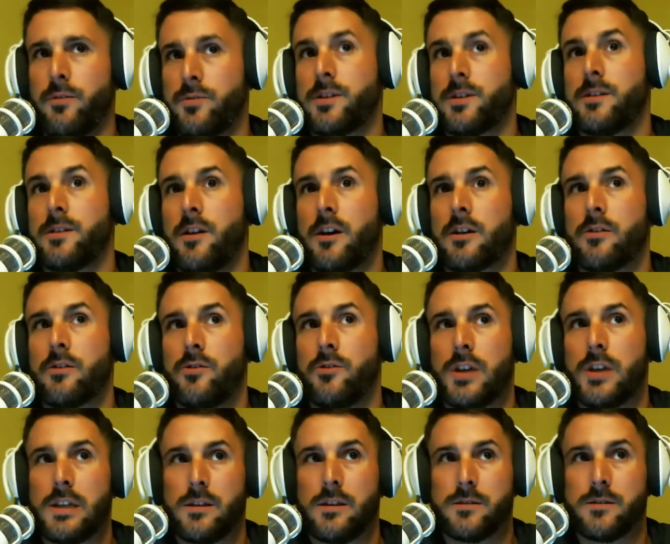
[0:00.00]
with Conductor,
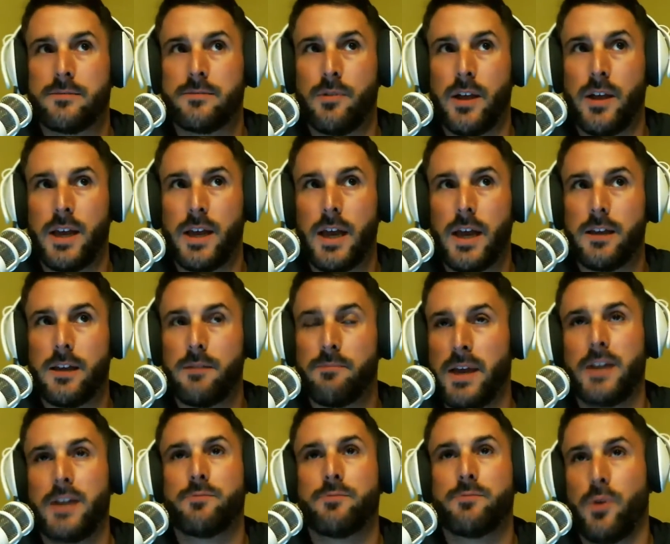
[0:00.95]
you can display any
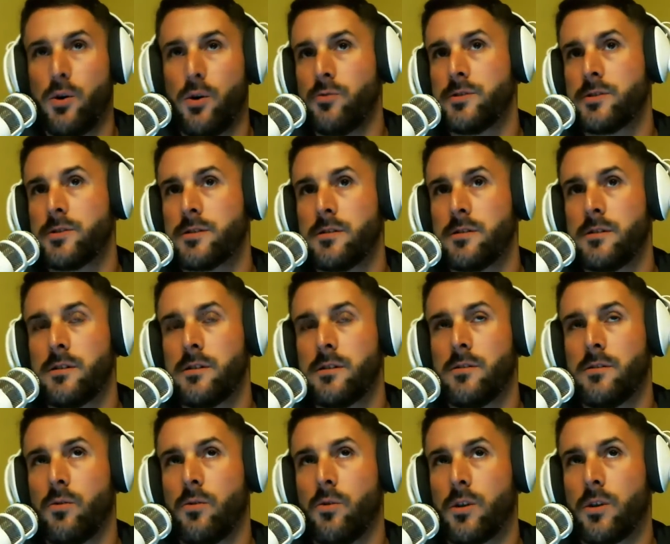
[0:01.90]
page post
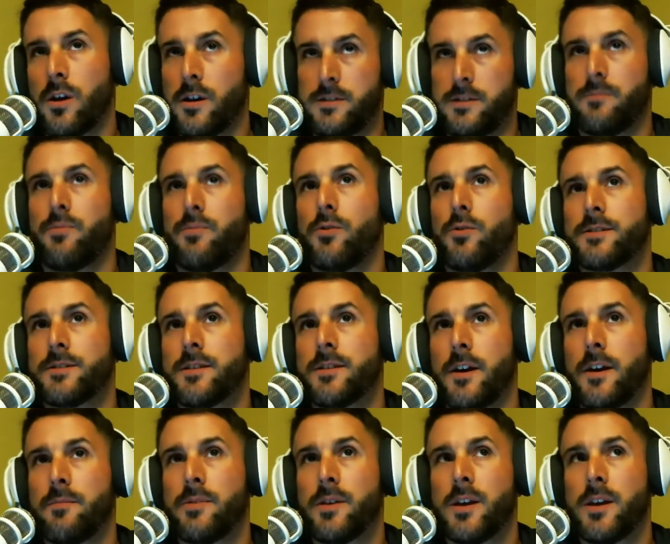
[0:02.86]
or custom post
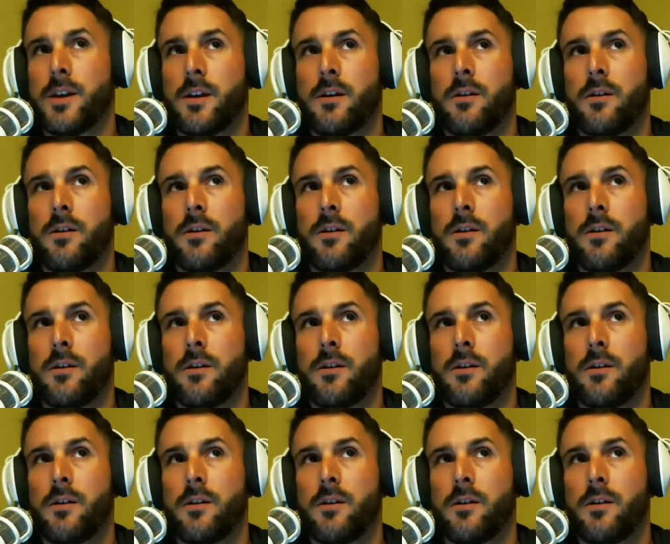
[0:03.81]
type